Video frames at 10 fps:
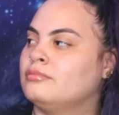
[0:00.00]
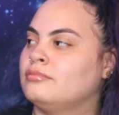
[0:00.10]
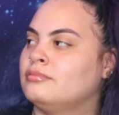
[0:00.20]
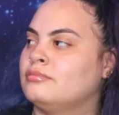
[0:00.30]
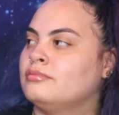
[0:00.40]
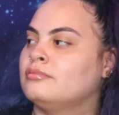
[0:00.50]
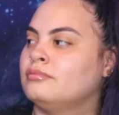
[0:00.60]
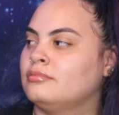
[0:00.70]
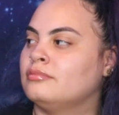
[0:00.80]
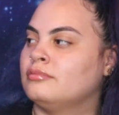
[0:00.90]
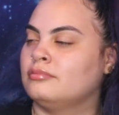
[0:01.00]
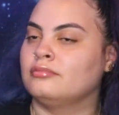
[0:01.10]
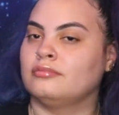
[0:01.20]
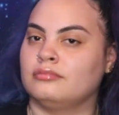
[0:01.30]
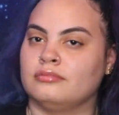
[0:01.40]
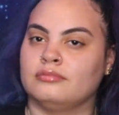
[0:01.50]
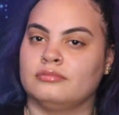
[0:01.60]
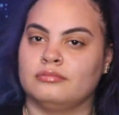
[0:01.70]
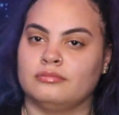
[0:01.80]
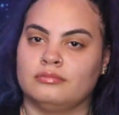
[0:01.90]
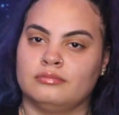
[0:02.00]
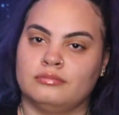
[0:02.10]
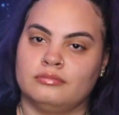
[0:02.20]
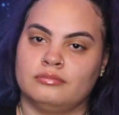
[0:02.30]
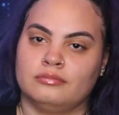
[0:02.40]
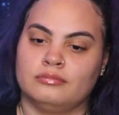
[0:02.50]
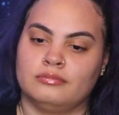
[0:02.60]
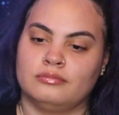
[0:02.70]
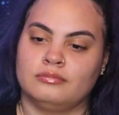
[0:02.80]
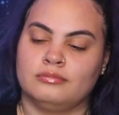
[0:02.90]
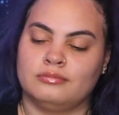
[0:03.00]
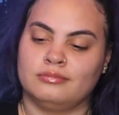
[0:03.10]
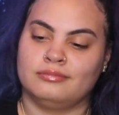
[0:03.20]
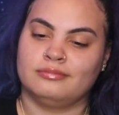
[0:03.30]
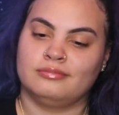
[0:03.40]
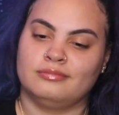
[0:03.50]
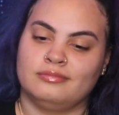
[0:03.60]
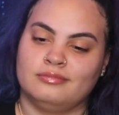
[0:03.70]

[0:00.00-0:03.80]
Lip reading: (silent)